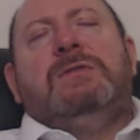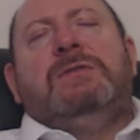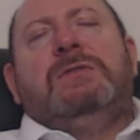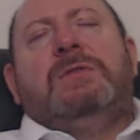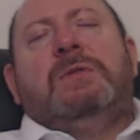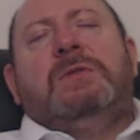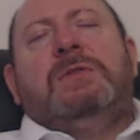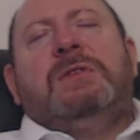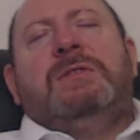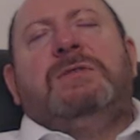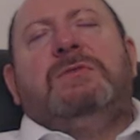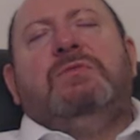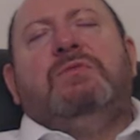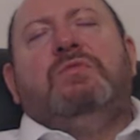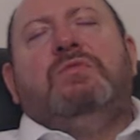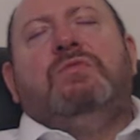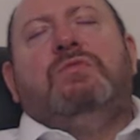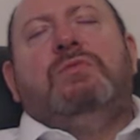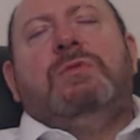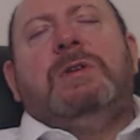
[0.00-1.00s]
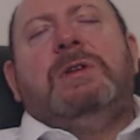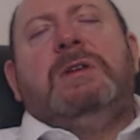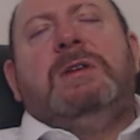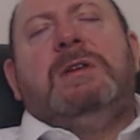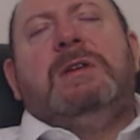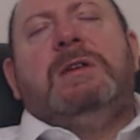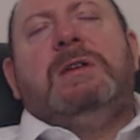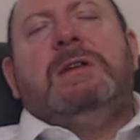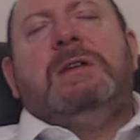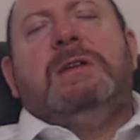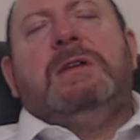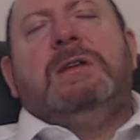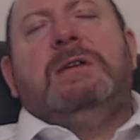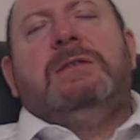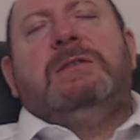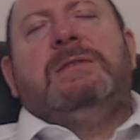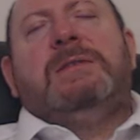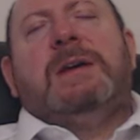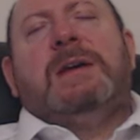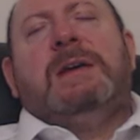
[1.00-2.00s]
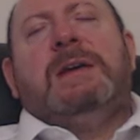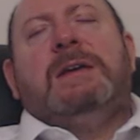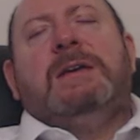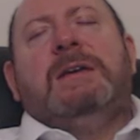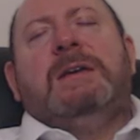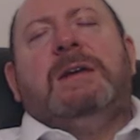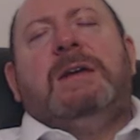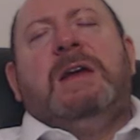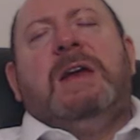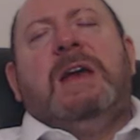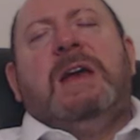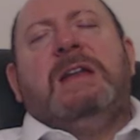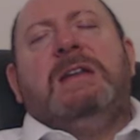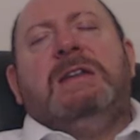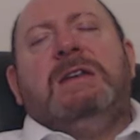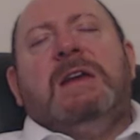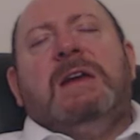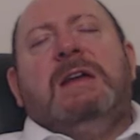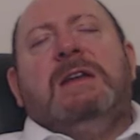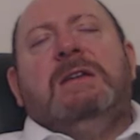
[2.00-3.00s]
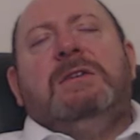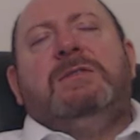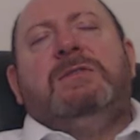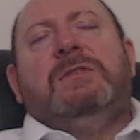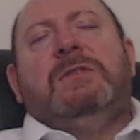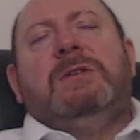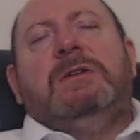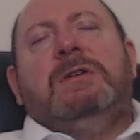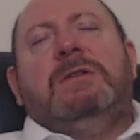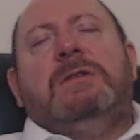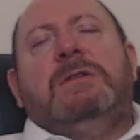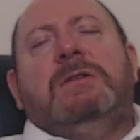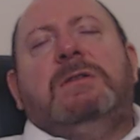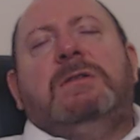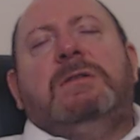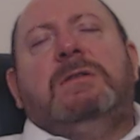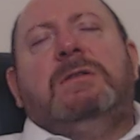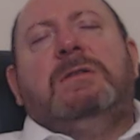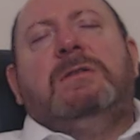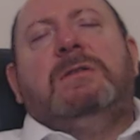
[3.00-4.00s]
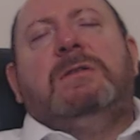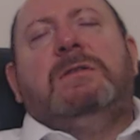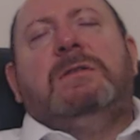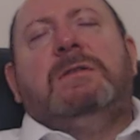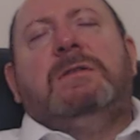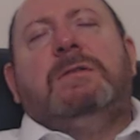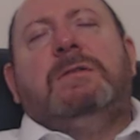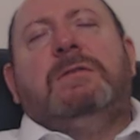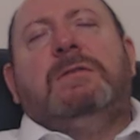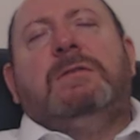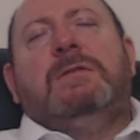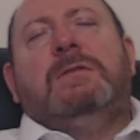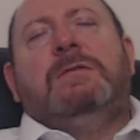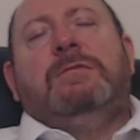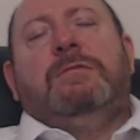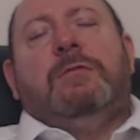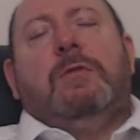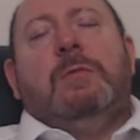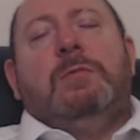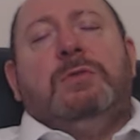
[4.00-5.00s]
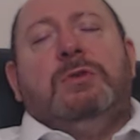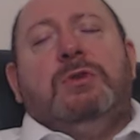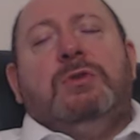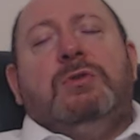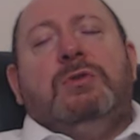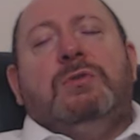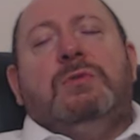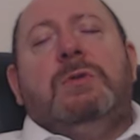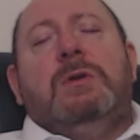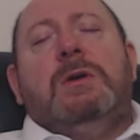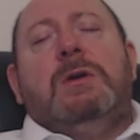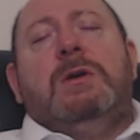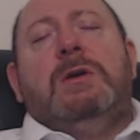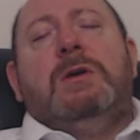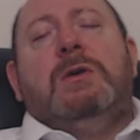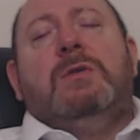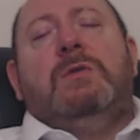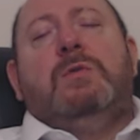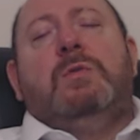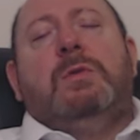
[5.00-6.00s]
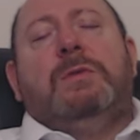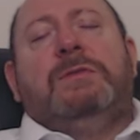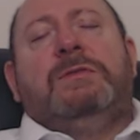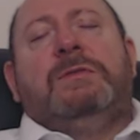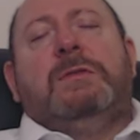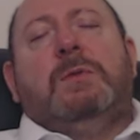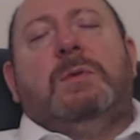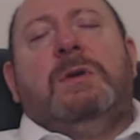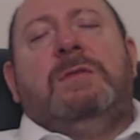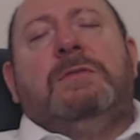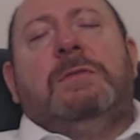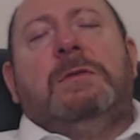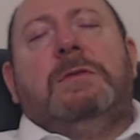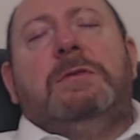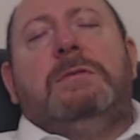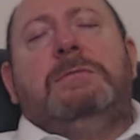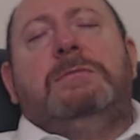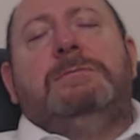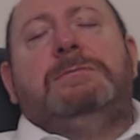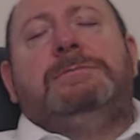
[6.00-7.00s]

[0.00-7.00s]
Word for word: So it doesn't really take any energy from you whatsoever.